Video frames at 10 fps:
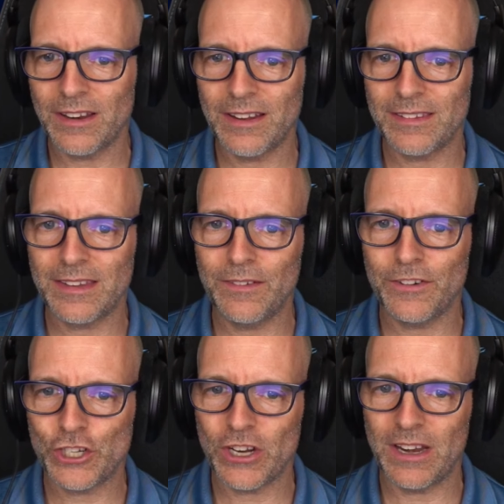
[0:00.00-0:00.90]
and that's
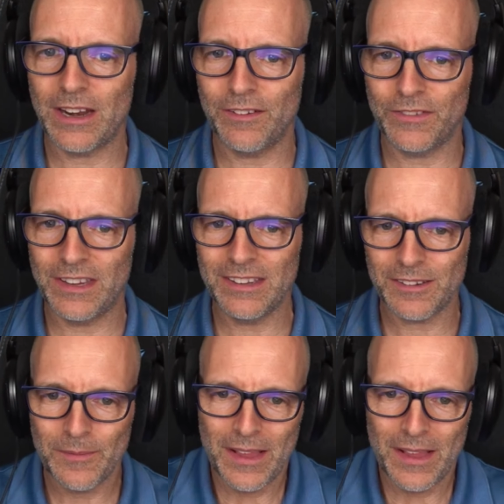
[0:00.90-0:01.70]
Defichain NFTs.